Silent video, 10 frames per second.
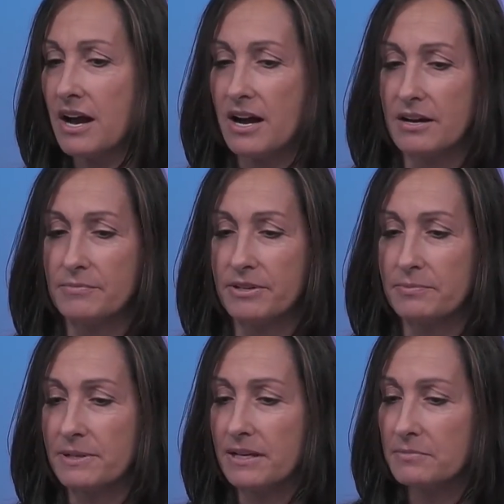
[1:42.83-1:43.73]
um, there
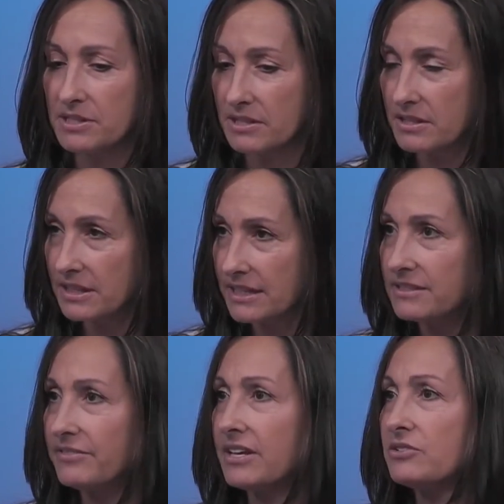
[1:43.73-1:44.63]
becomes a
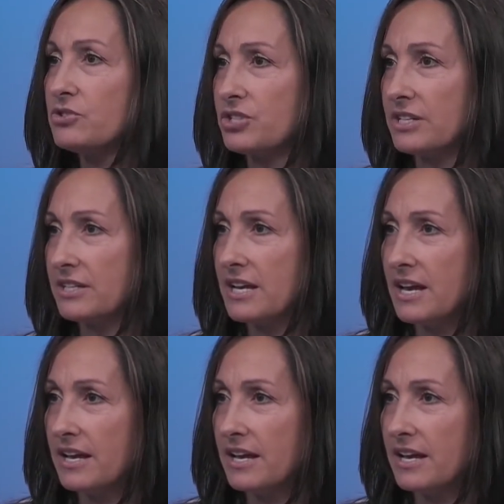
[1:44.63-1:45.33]
collective energy